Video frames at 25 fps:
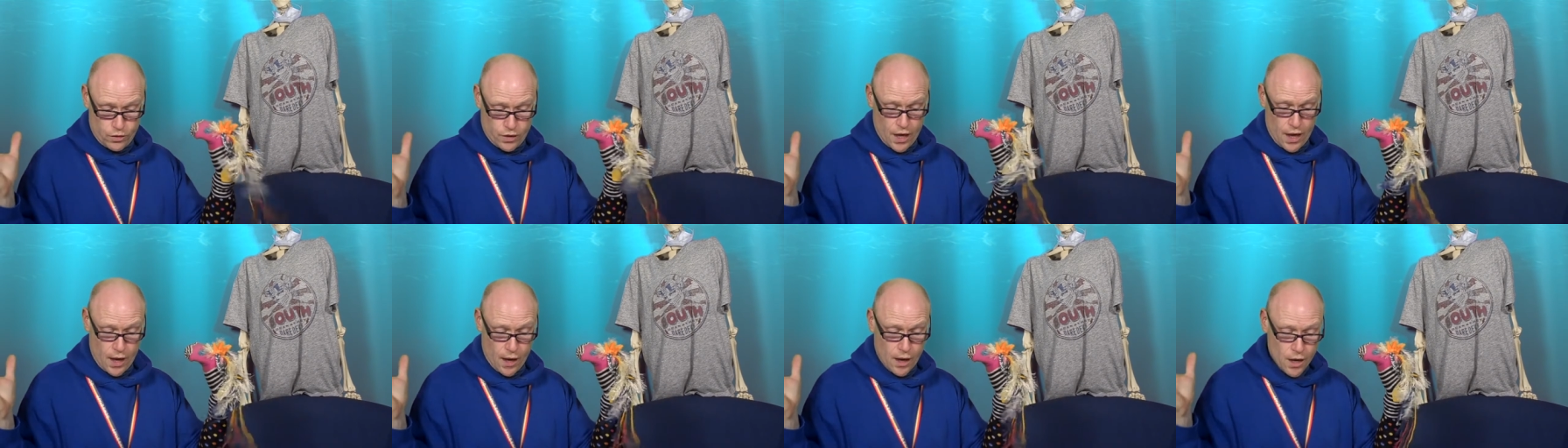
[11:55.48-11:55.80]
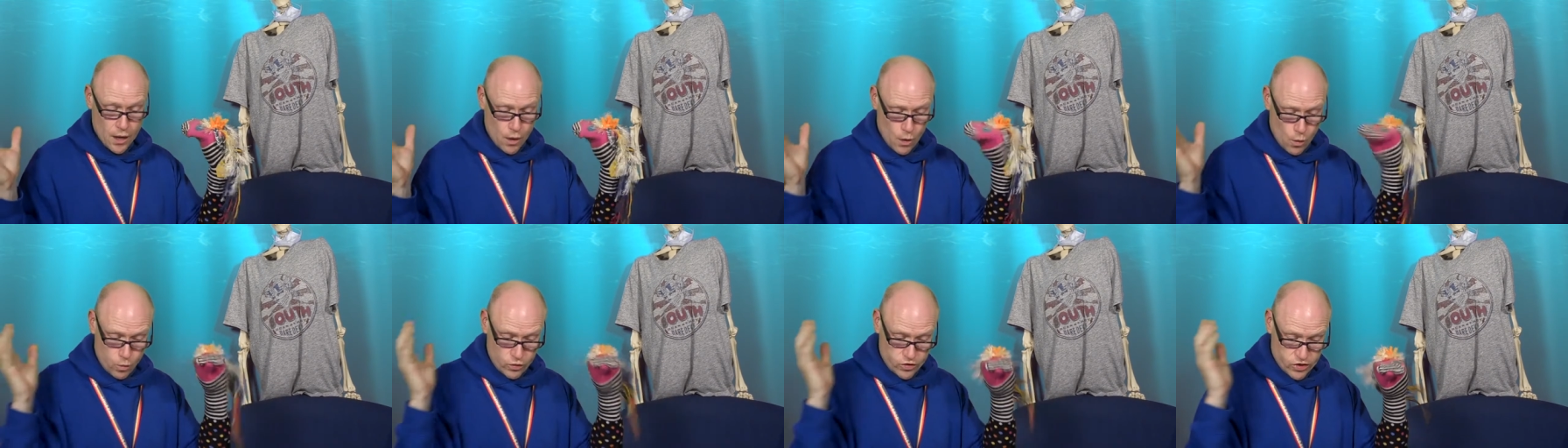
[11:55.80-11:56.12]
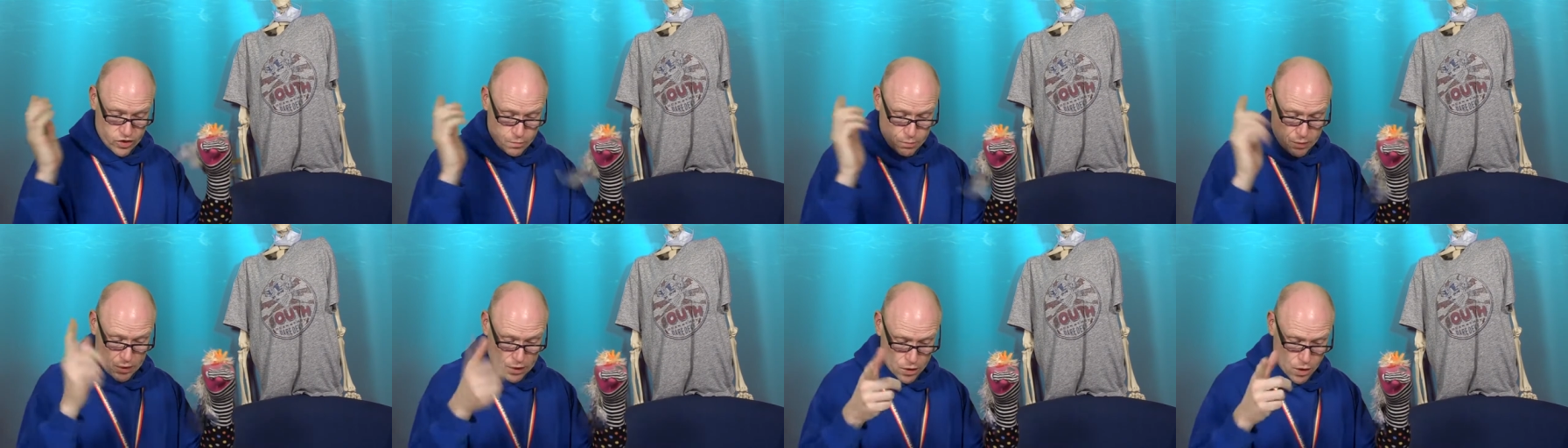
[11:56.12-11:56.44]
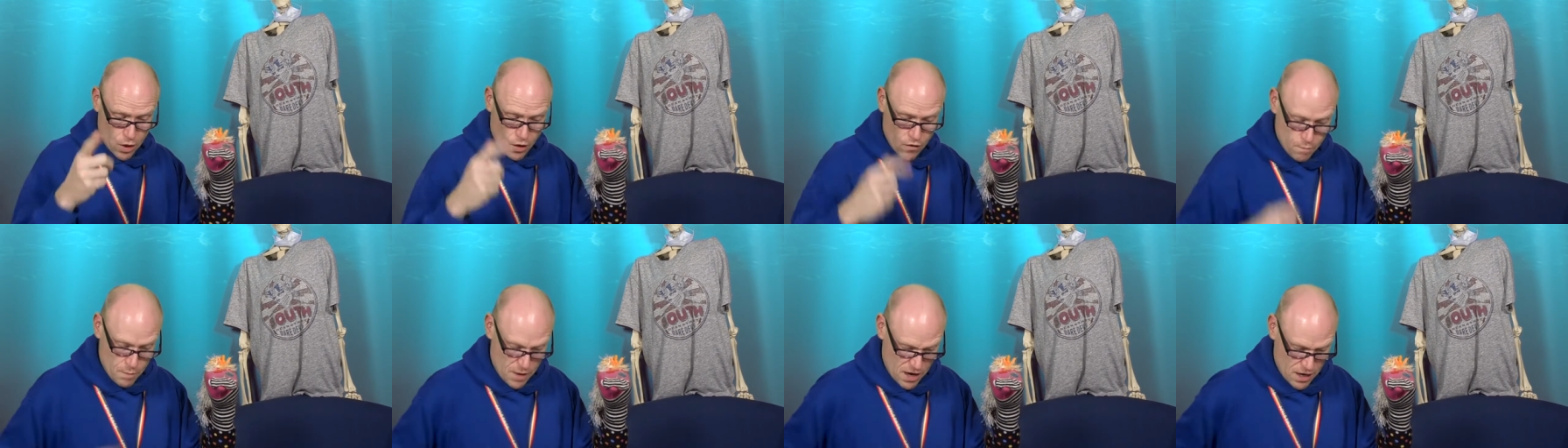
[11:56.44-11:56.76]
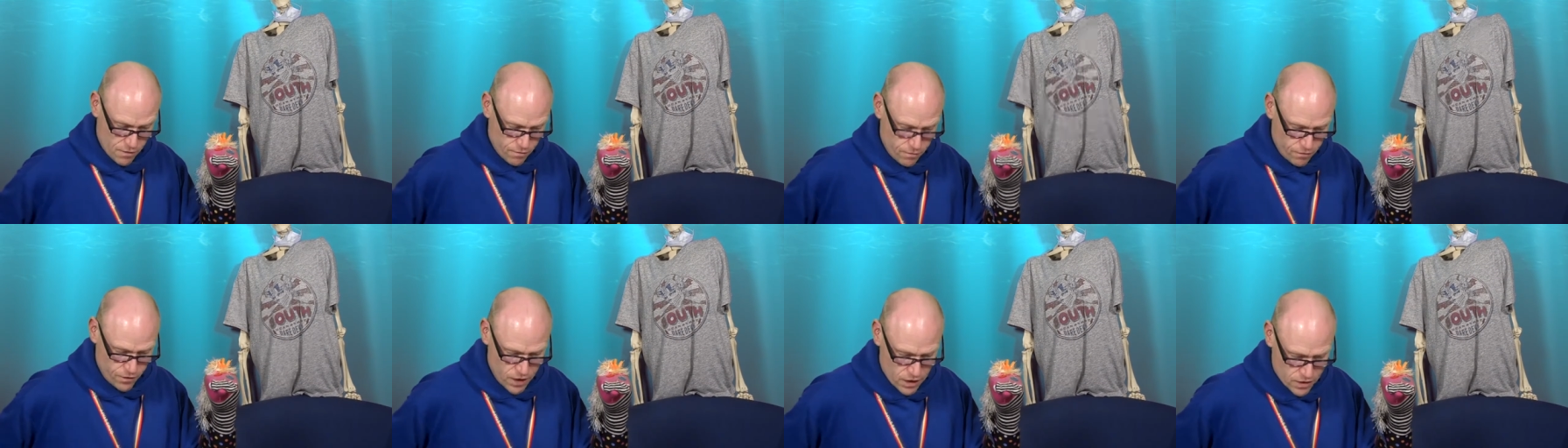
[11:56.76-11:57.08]
that, which has been no mean
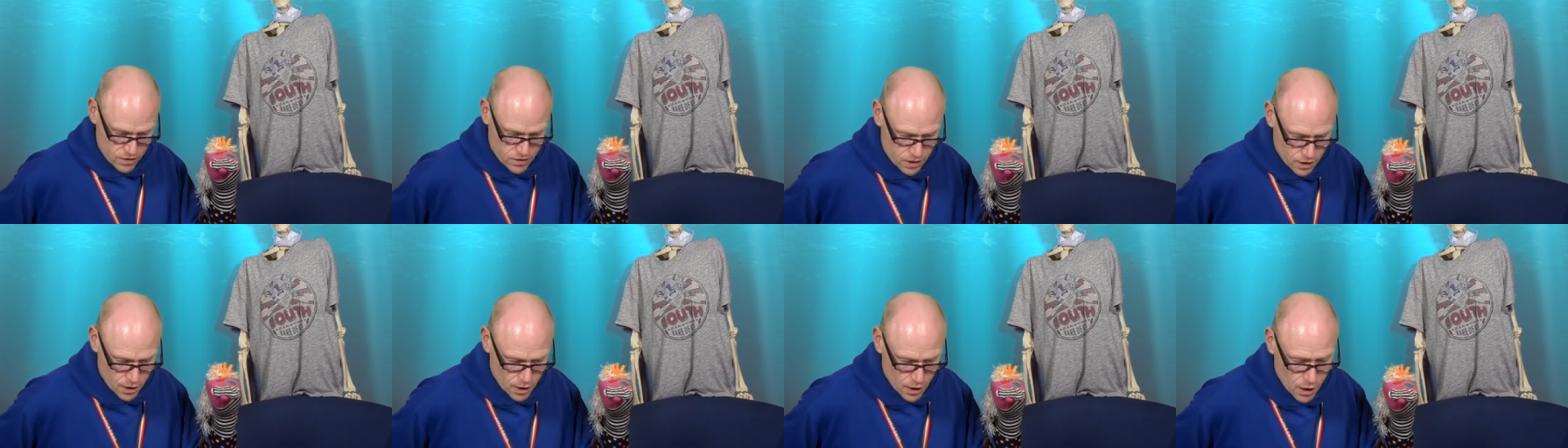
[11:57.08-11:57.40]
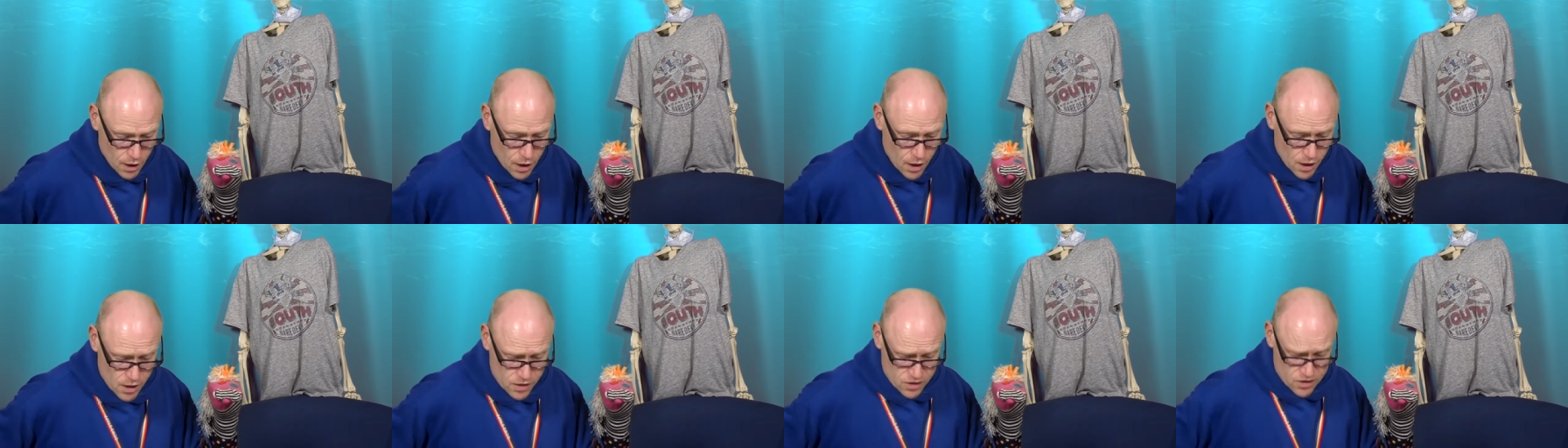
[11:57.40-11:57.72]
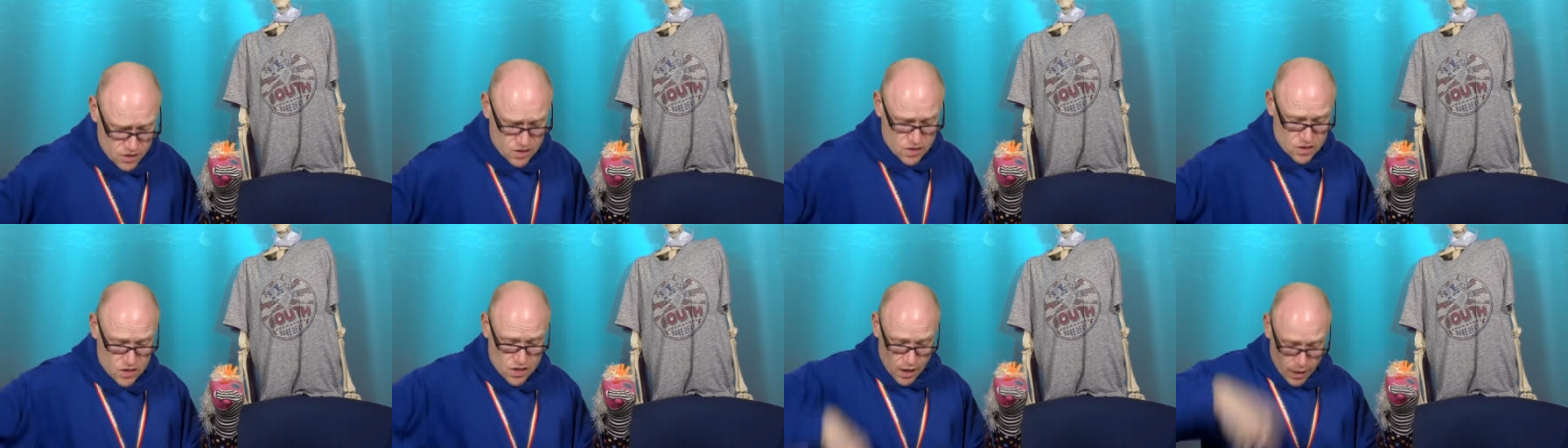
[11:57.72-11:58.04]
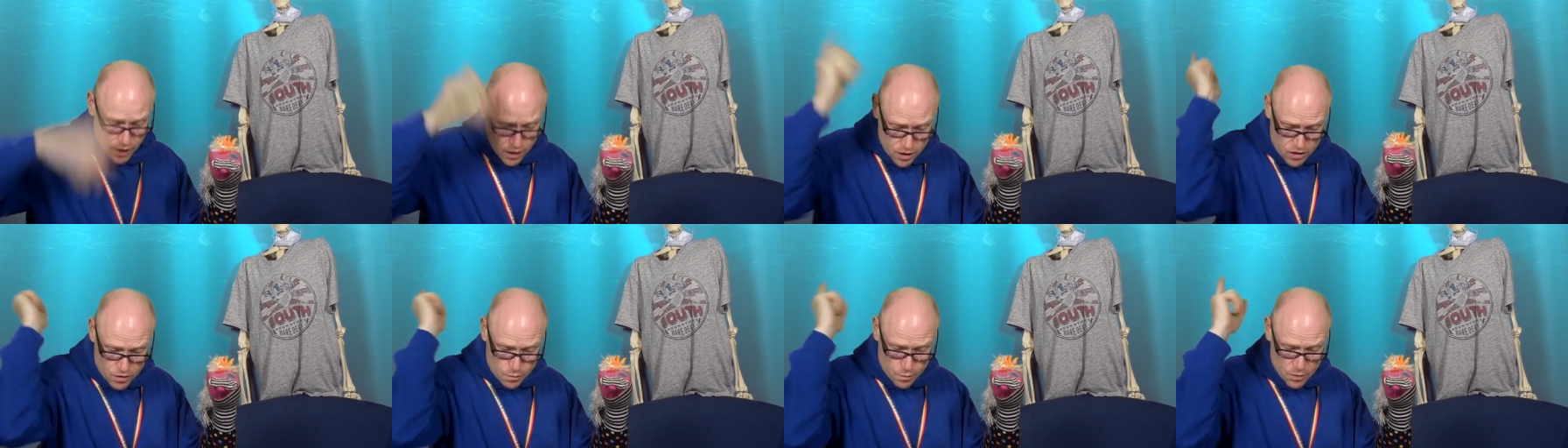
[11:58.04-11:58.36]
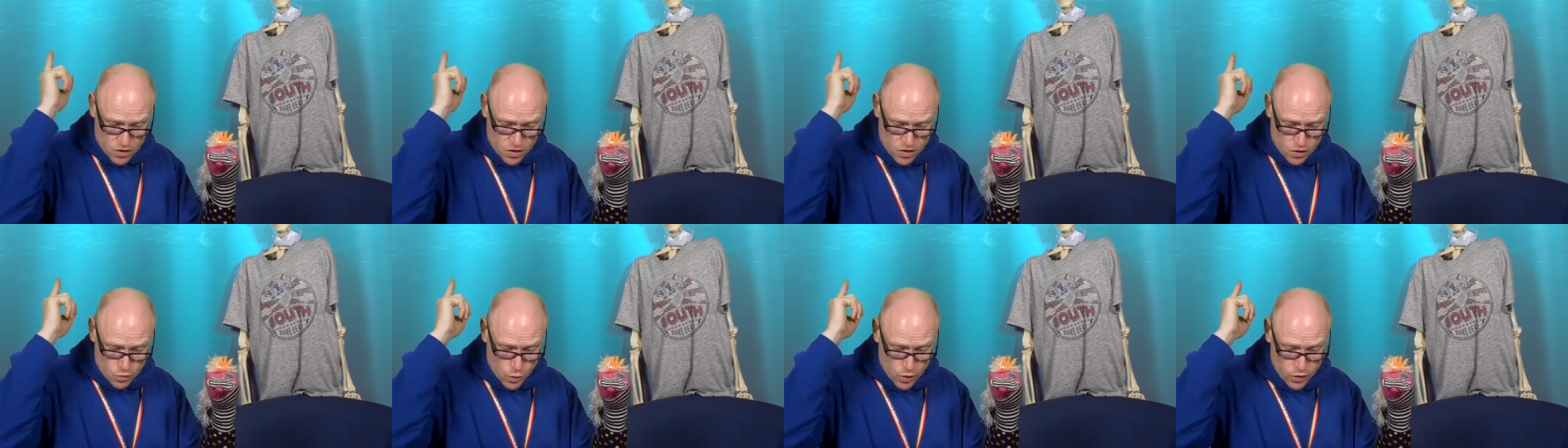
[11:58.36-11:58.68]
feat. Science
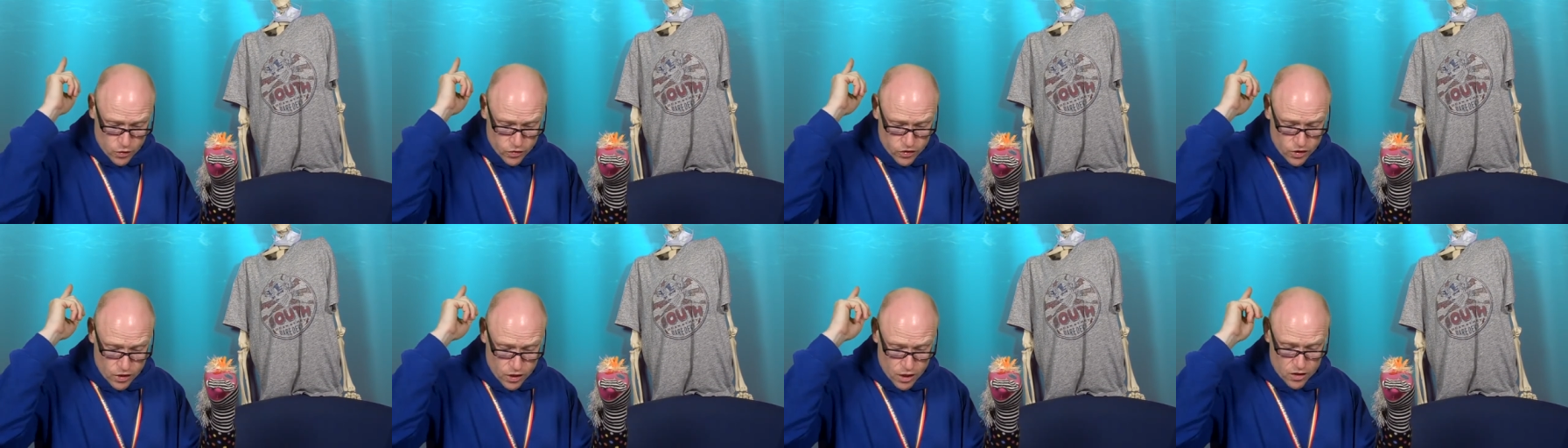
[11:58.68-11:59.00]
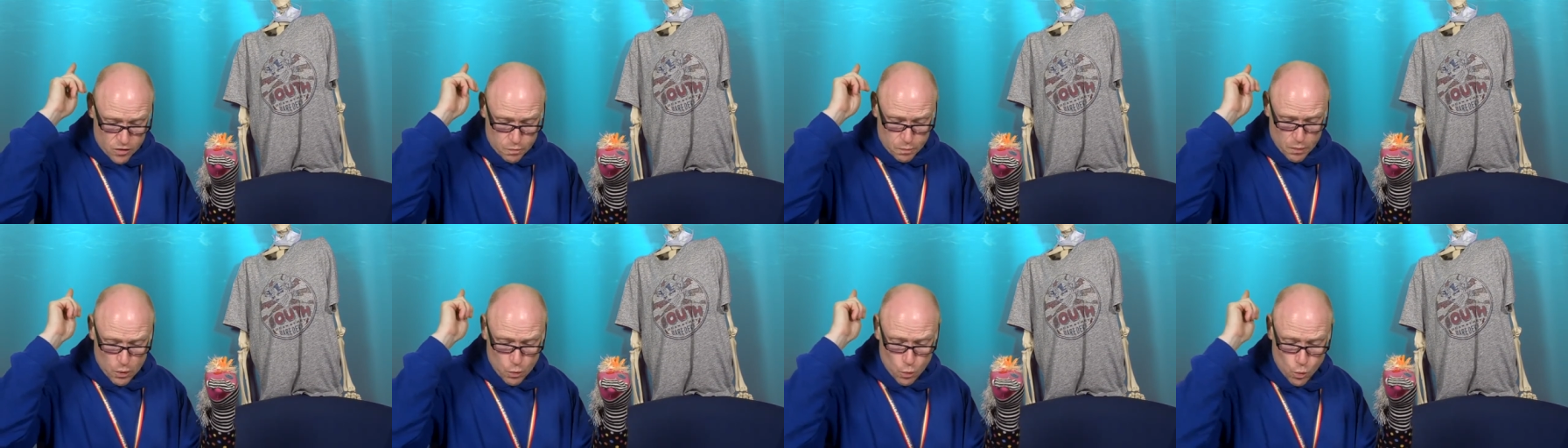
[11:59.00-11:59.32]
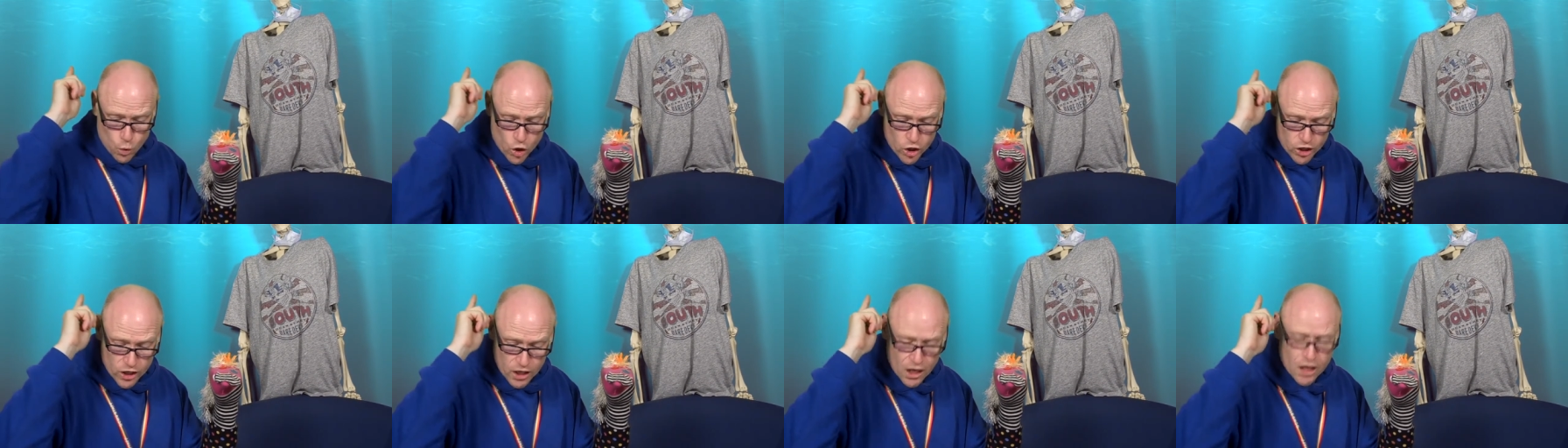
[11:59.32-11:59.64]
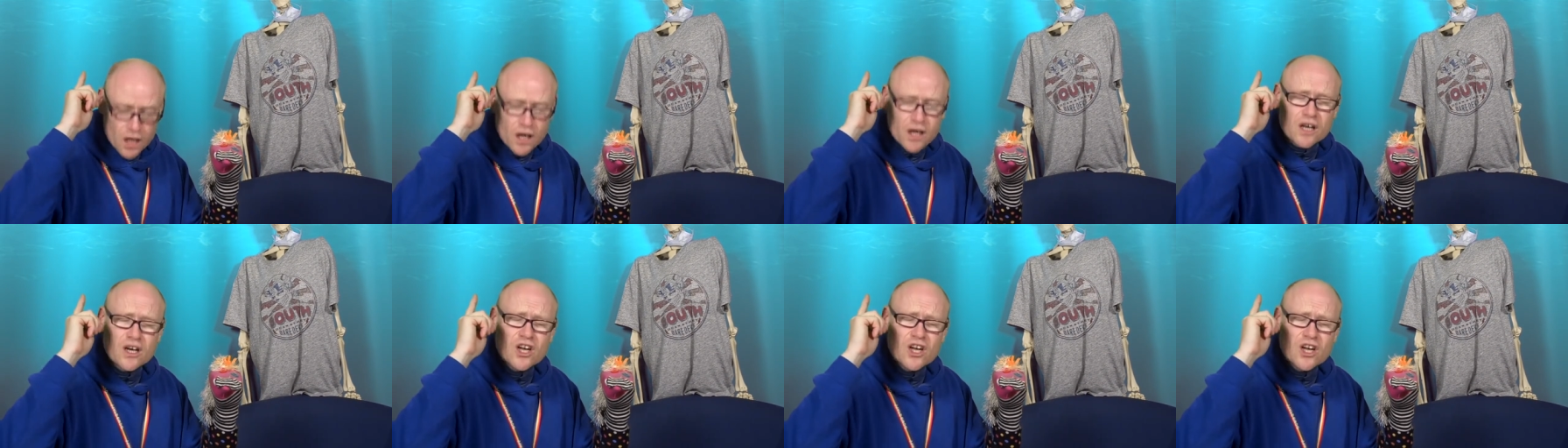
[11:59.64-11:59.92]
Mrs. Wilson has been working in